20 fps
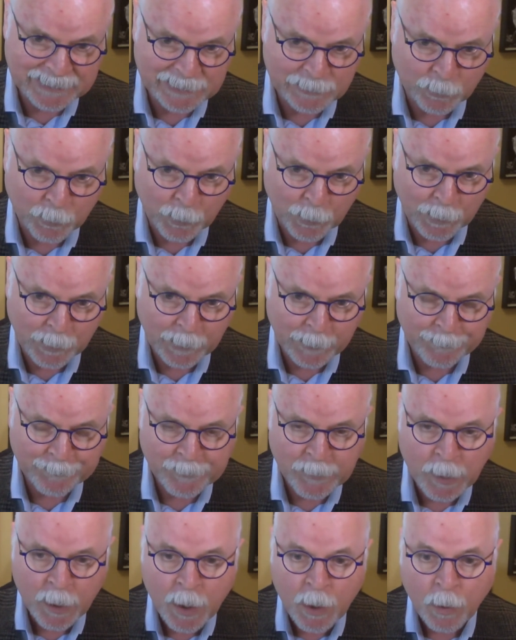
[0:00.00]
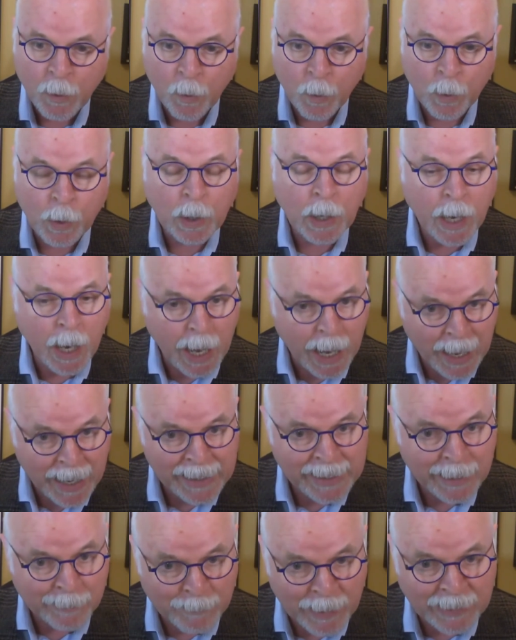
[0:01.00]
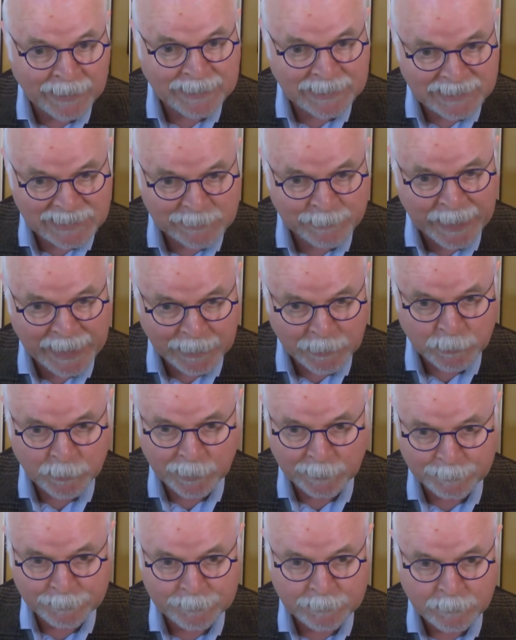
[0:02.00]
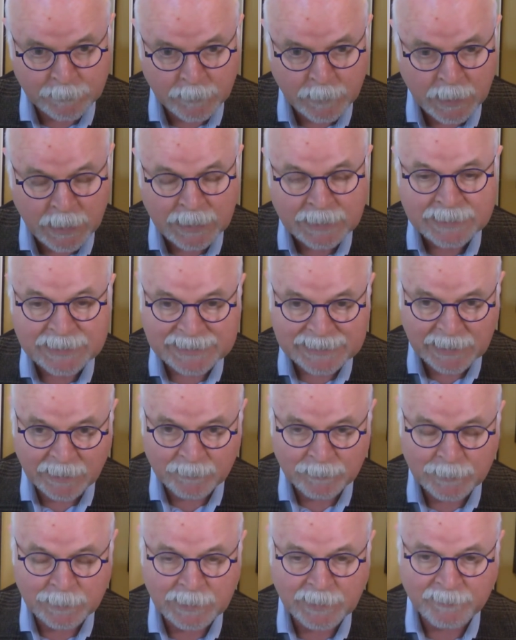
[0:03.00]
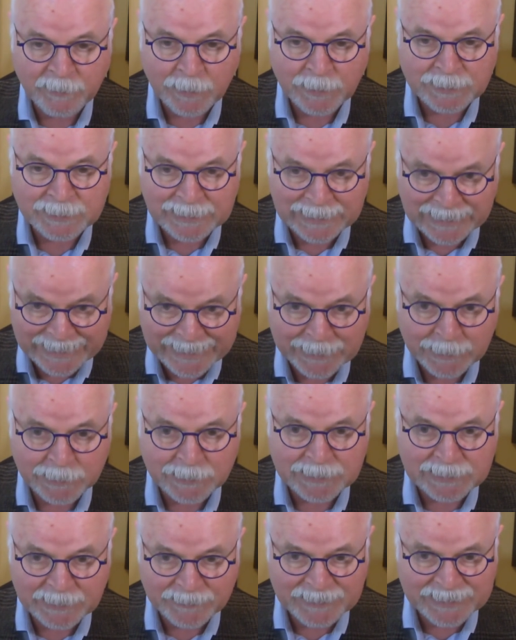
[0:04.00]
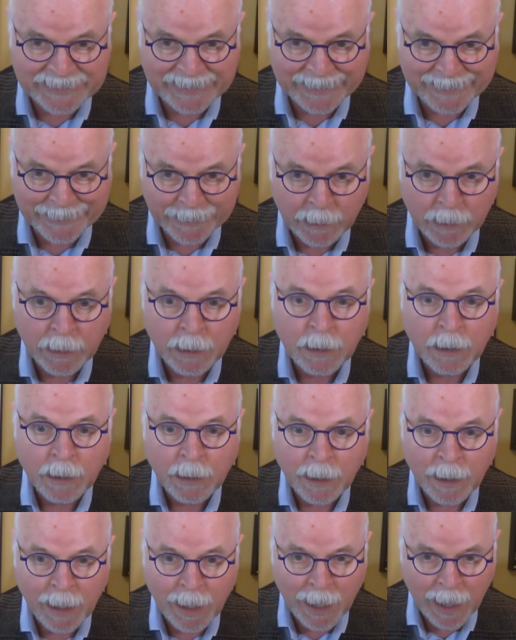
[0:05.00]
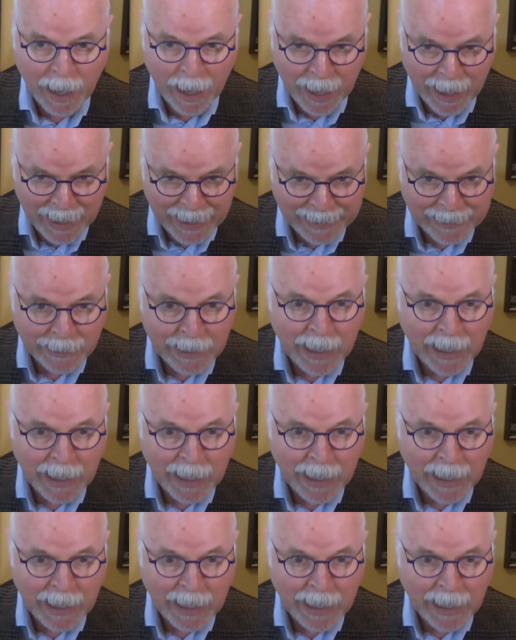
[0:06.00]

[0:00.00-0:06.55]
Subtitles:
at work. Or I am on the spectrum. Several of our leaders have said, I